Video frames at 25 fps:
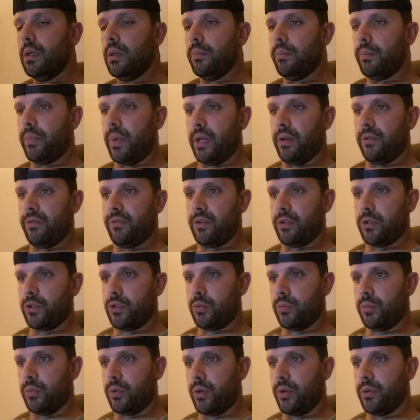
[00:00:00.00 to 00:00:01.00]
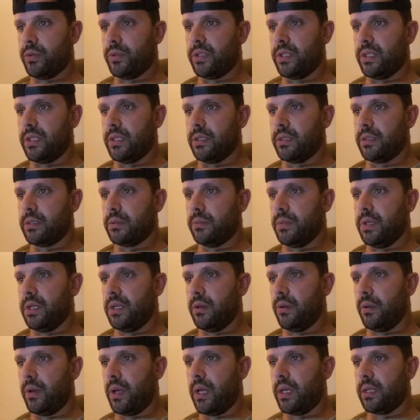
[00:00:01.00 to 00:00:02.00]
beneficial proteins,
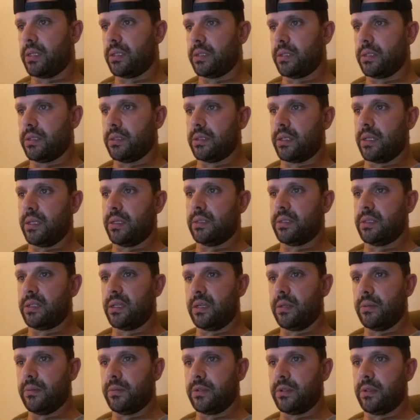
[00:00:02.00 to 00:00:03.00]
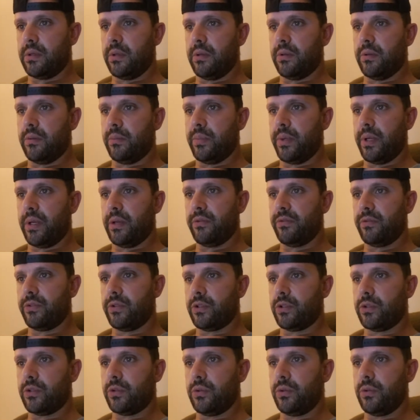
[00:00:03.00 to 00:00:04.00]
amino acids, enzymes, and other
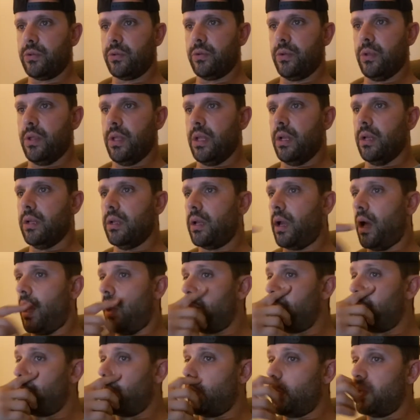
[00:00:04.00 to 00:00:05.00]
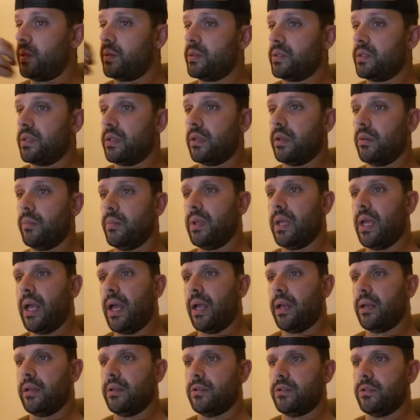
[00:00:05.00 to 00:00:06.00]
beneficial compounds that can be
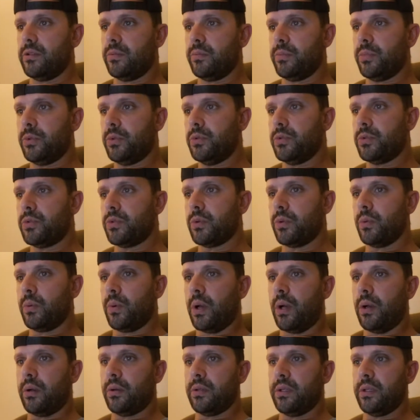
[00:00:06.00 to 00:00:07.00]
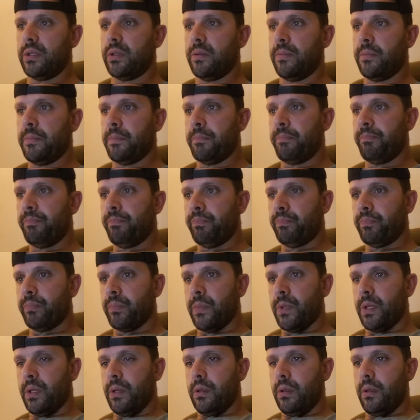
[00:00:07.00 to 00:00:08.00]
added to boost the quality
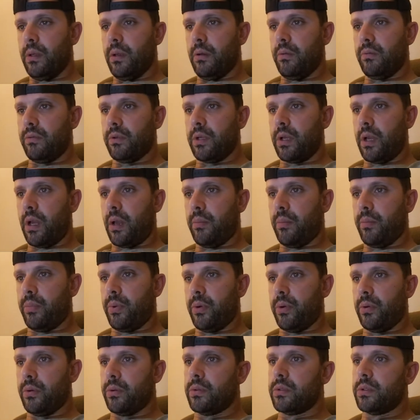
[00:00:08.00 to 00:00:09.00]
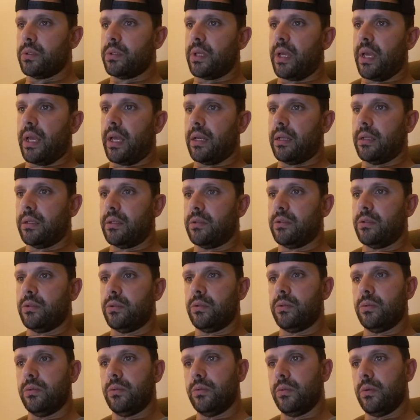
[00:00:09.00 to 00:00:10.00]
of a compost, added
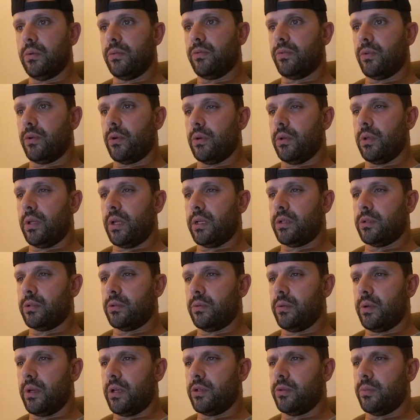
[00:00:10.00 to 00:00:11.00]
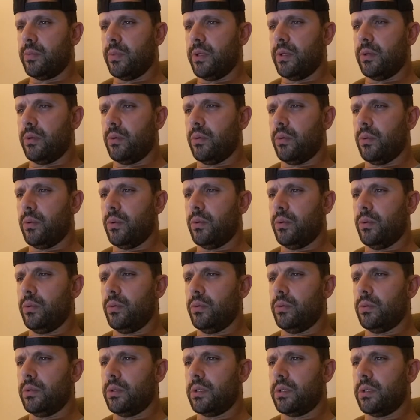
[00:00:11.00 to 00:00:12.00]
to a fertilizer regimen, or
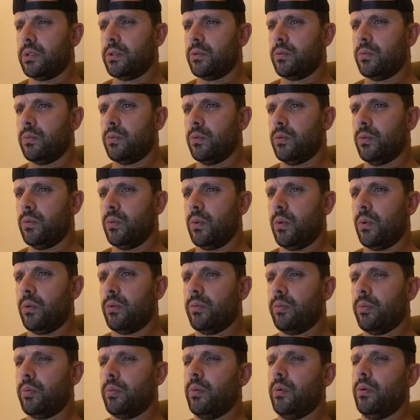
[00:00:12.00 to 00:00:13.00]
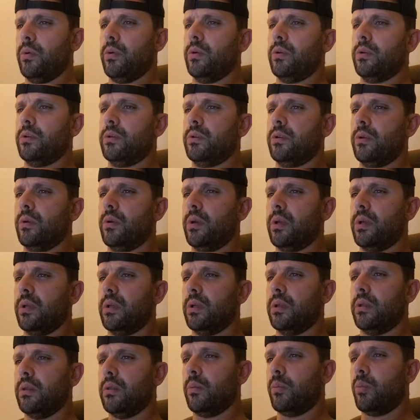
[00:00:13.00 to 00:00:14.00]
used as a root growth promoter
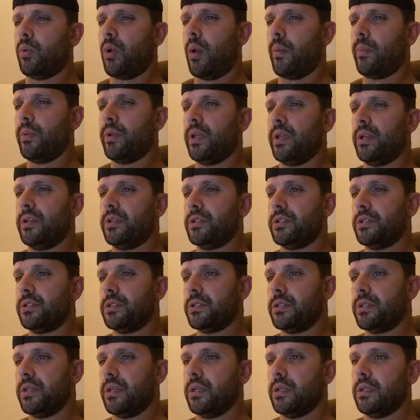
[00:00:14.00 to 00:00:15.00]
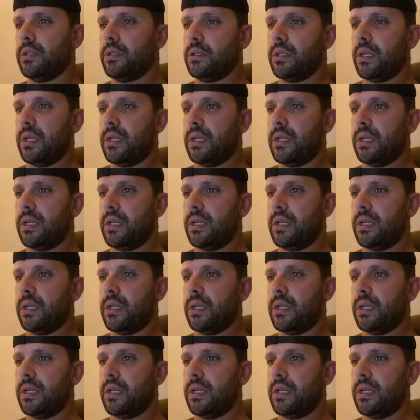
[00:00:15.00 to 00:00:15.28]
during the propagation stage.